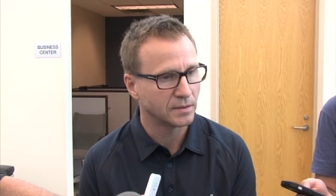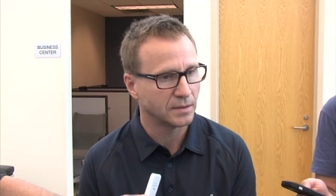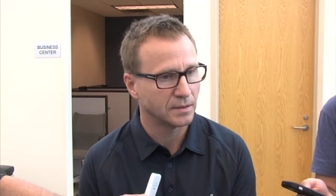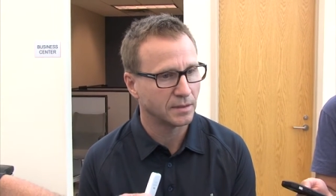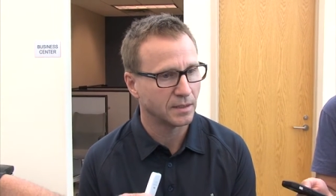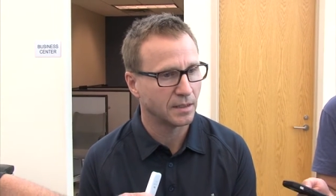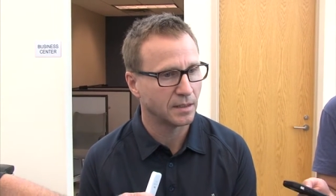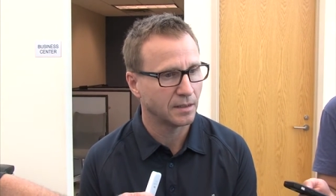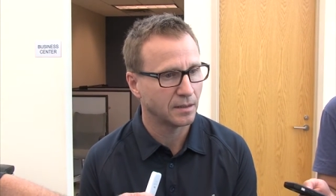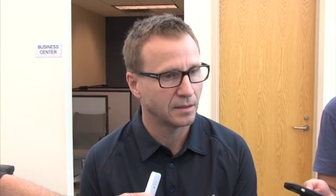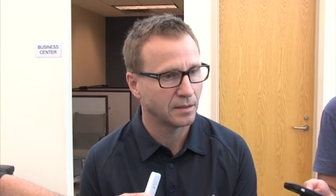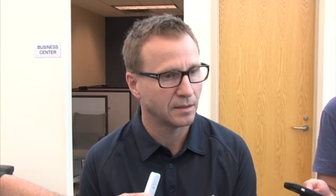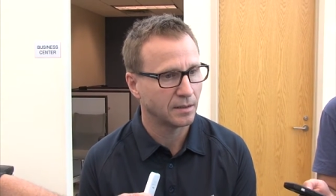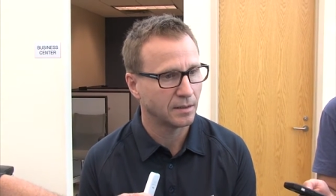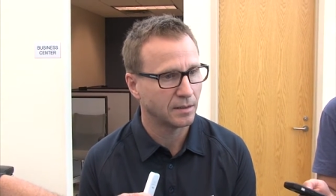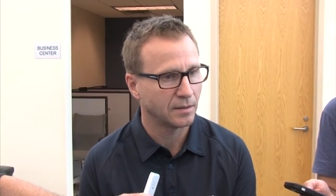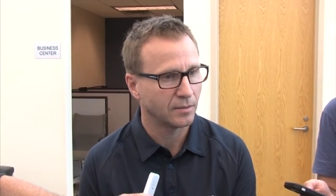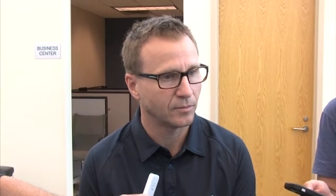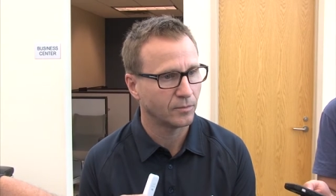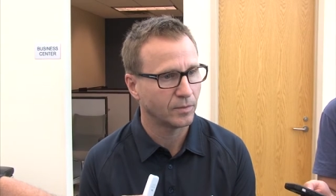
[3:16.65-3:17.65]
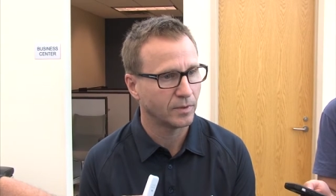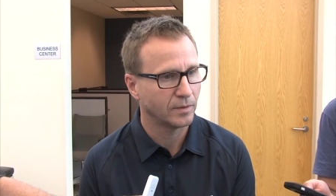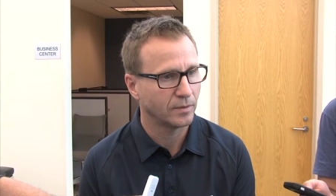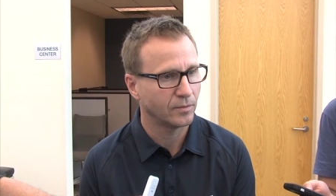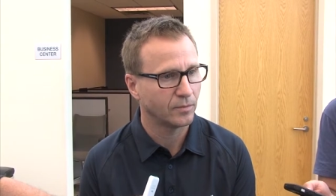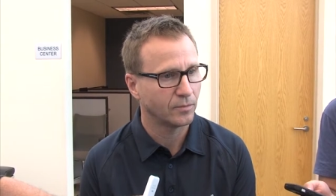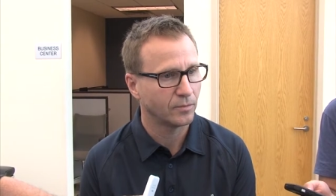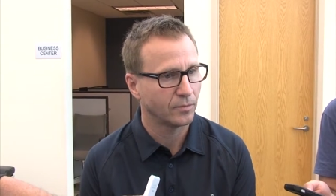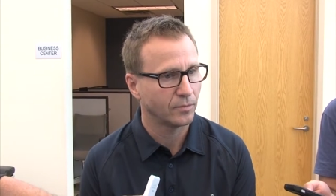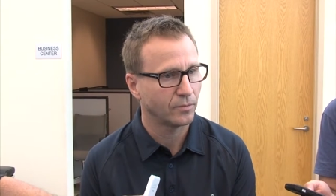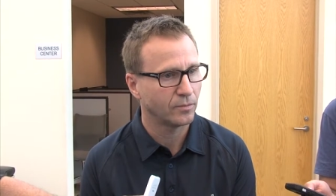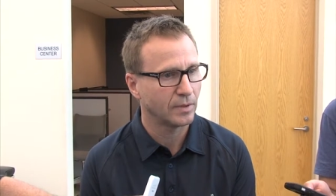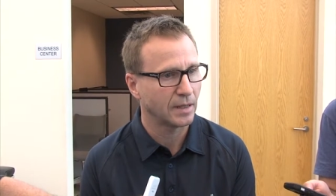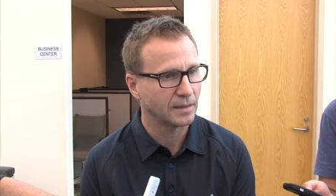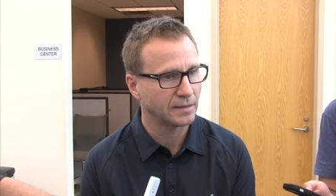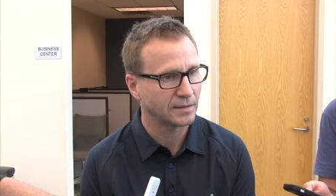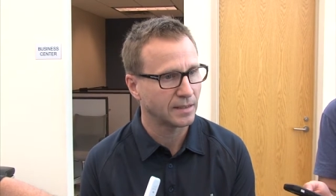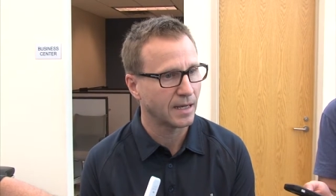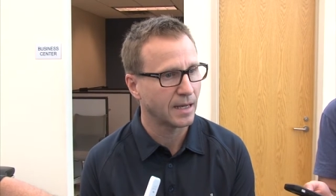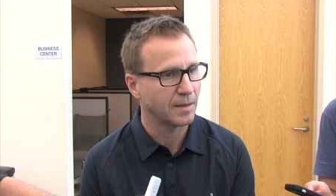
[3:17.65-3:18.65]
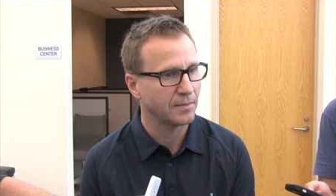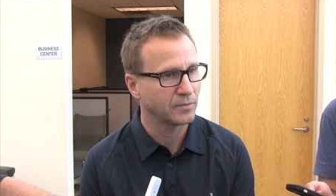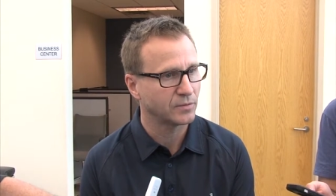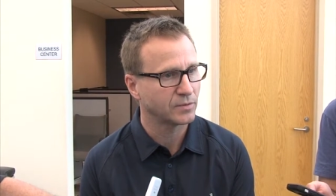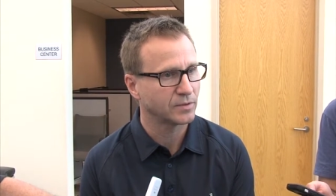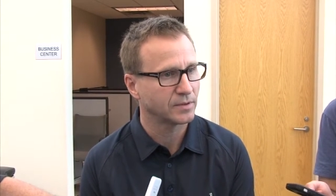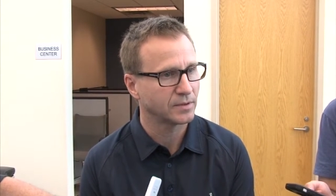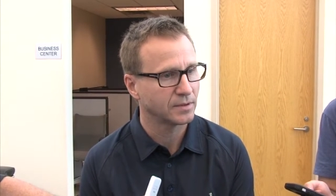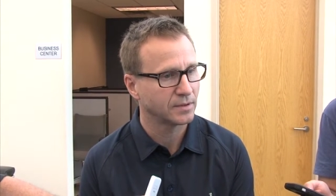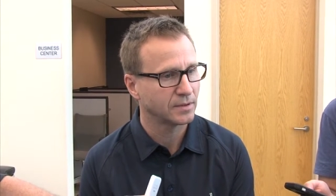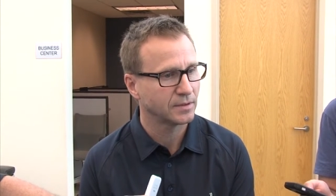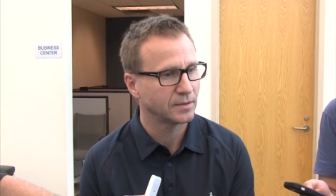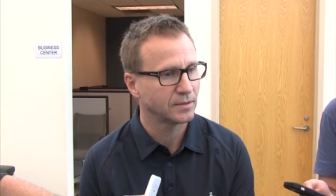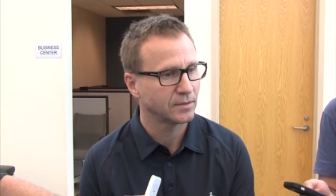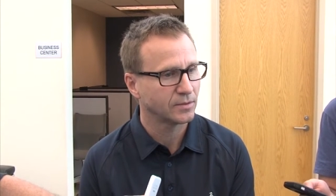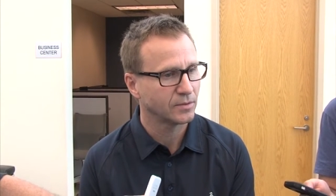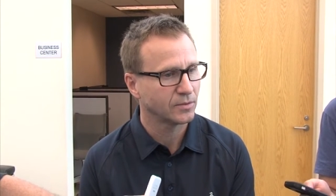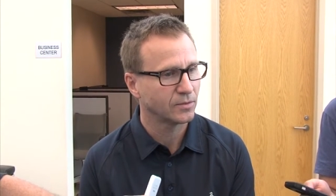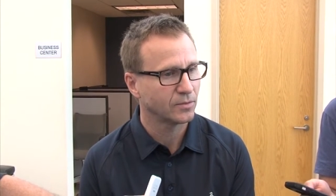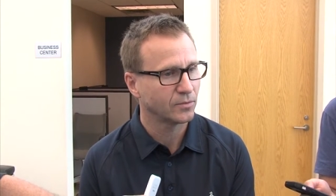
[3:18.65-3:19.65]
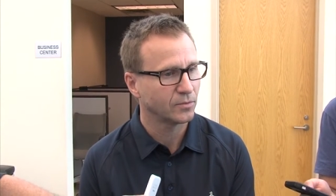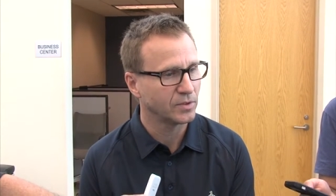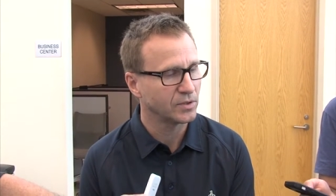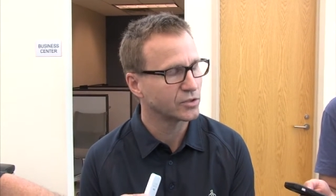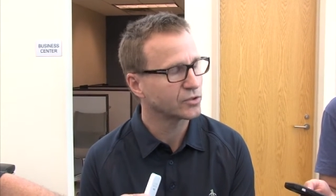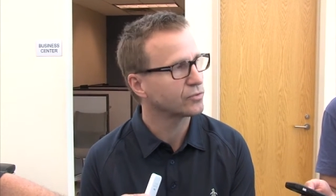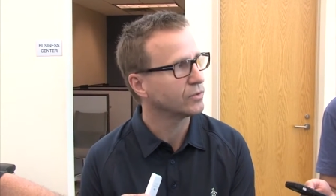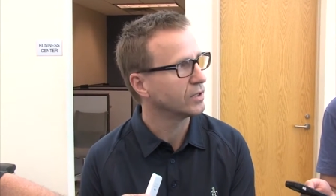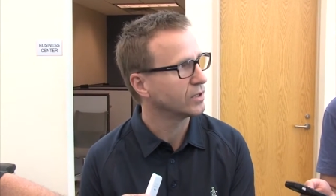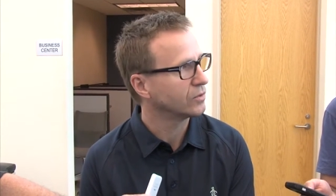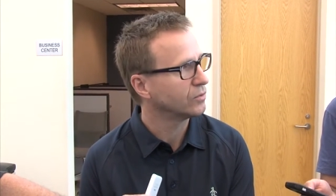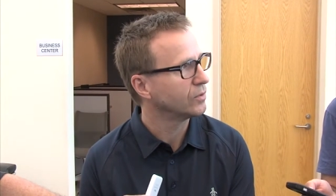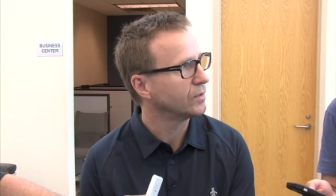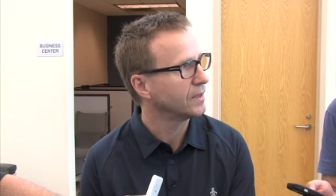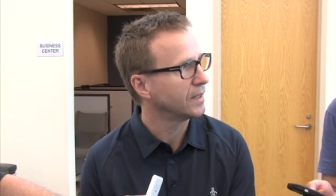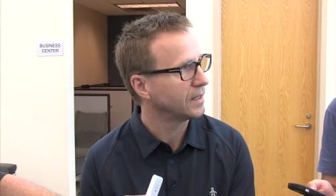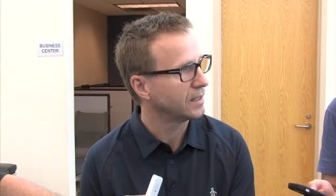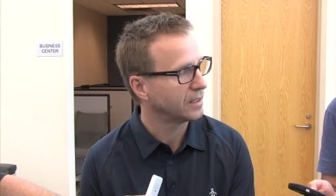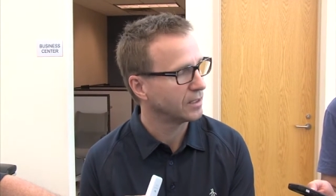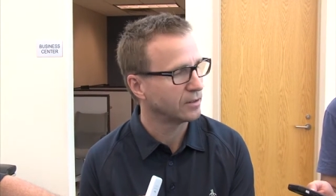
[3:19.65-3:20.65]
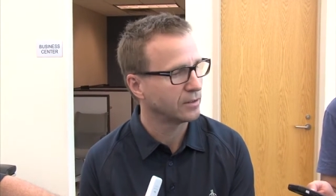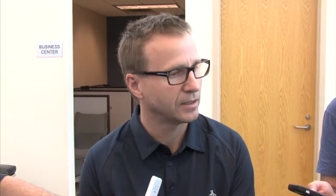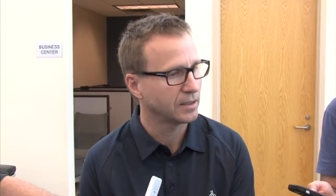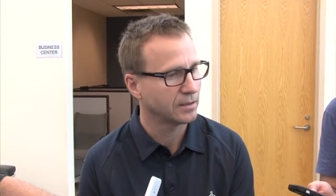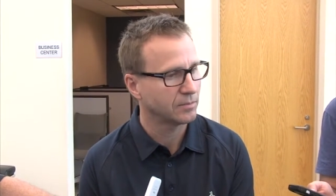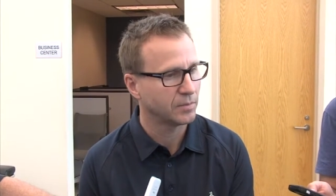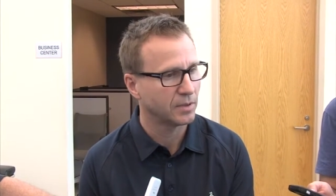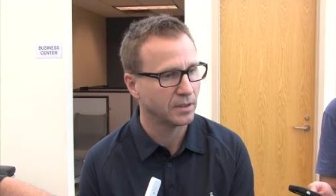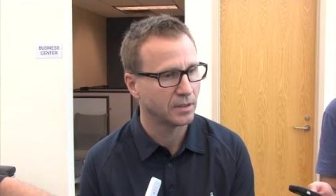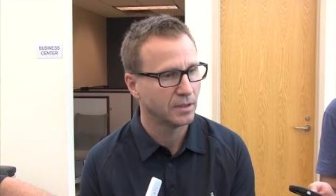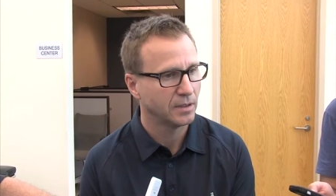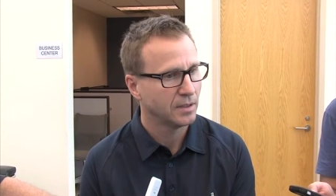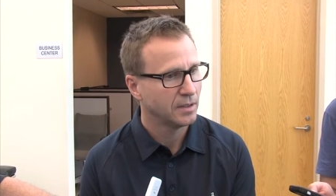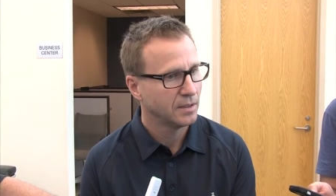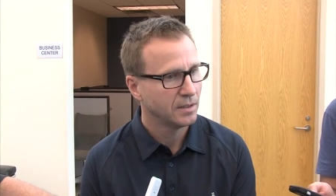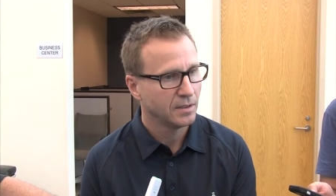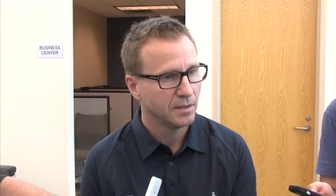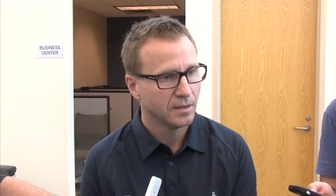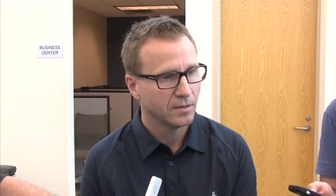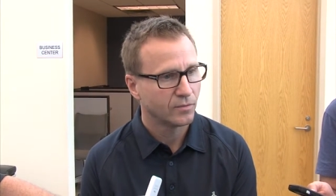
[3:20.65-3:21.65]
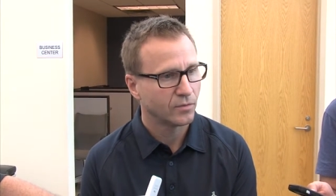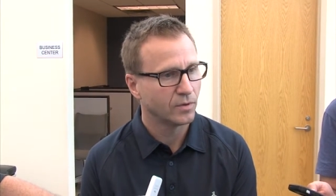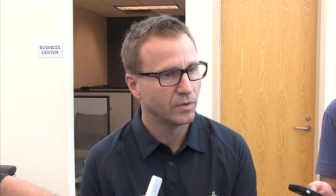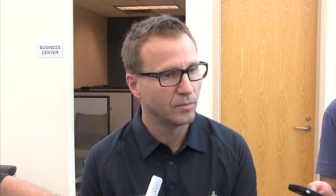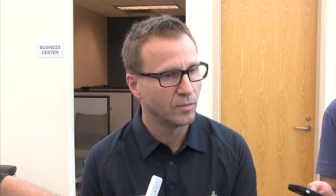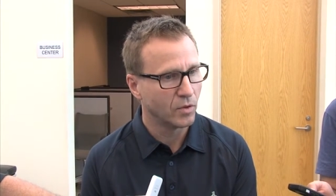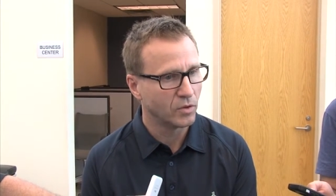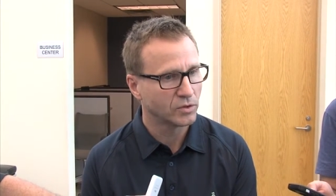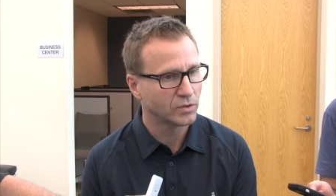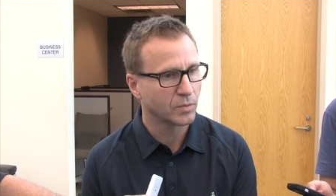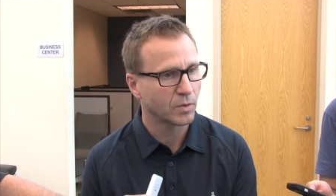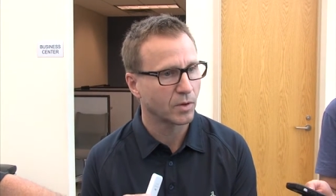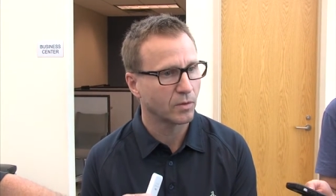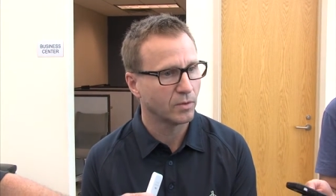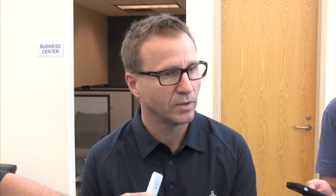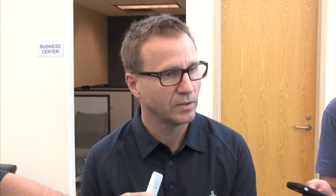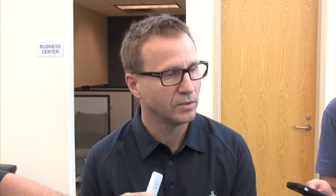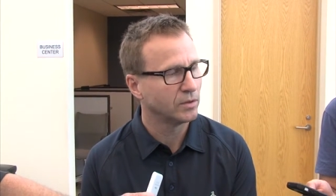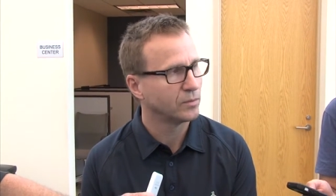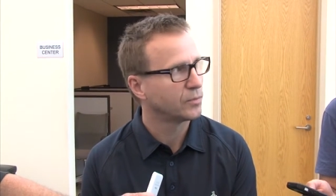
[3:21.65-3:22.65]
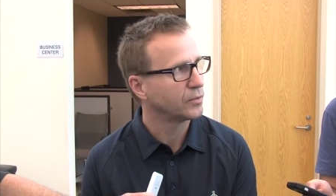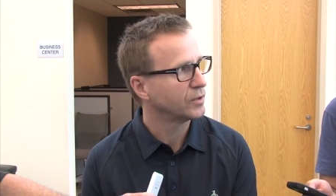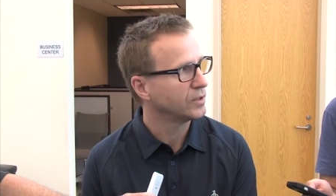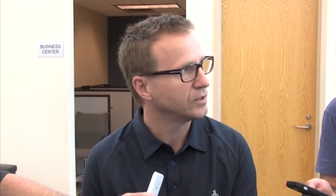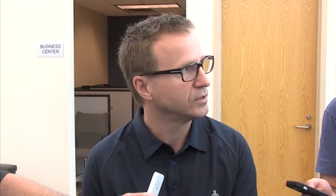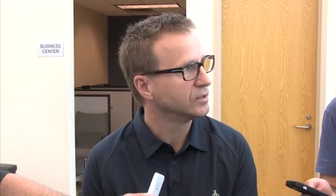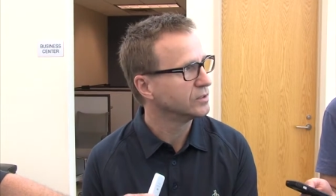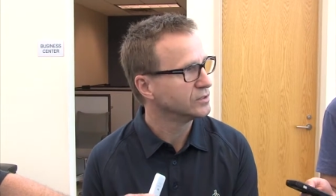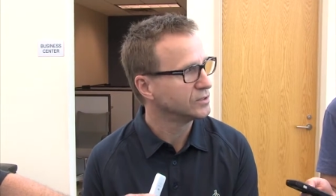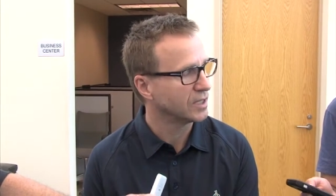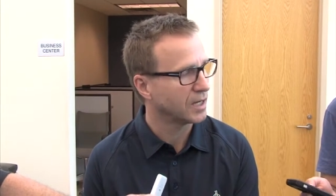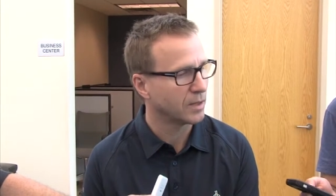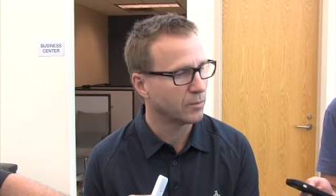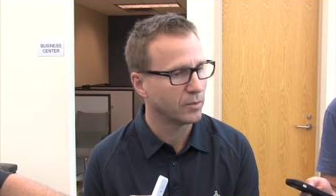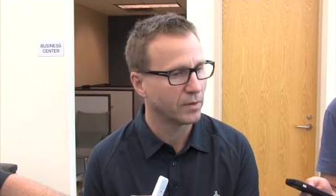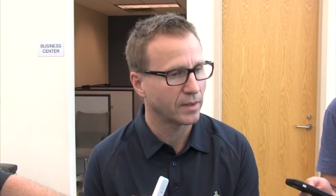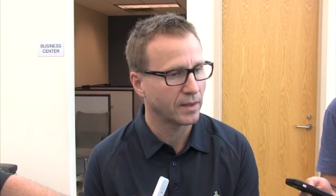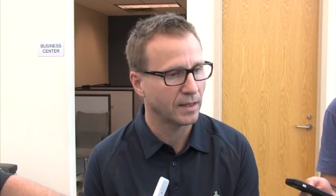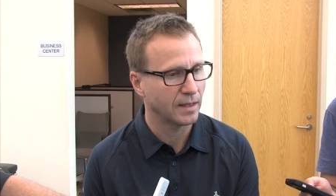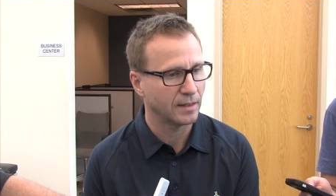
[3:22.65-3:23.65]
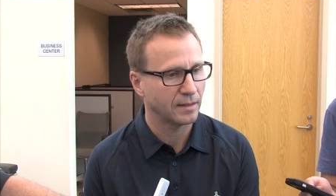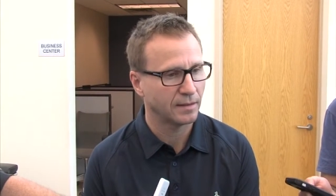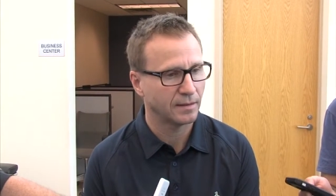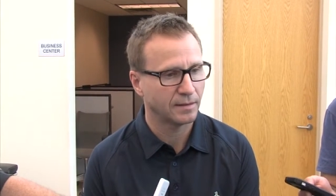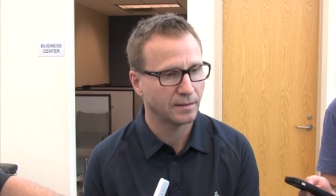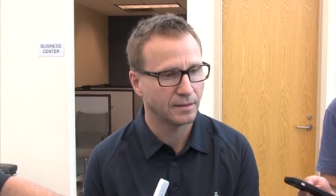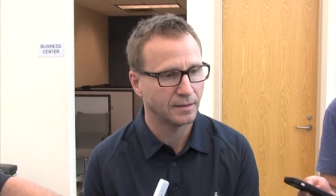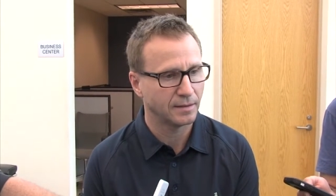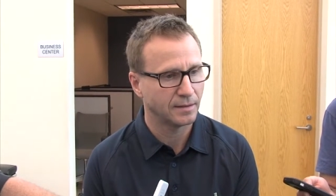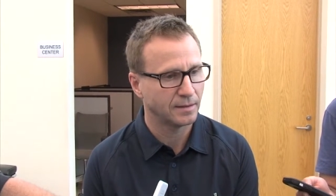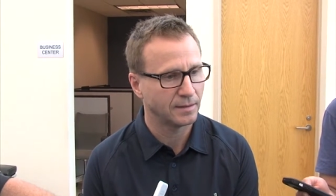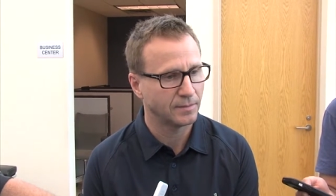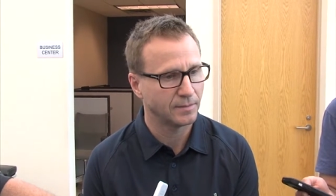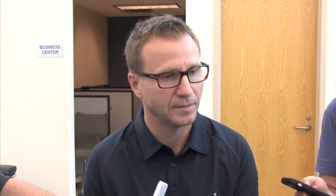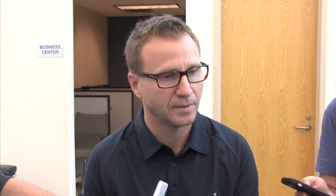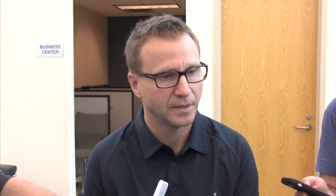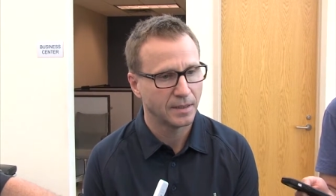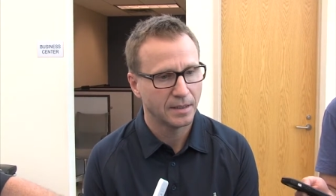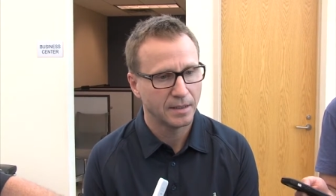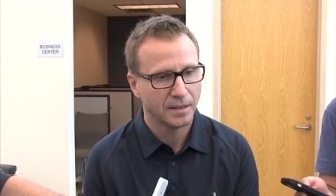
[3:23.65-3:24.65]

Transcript: And uh, we, at times, we struggle in that area, but for the most part, we do a pretty good job with that. Um,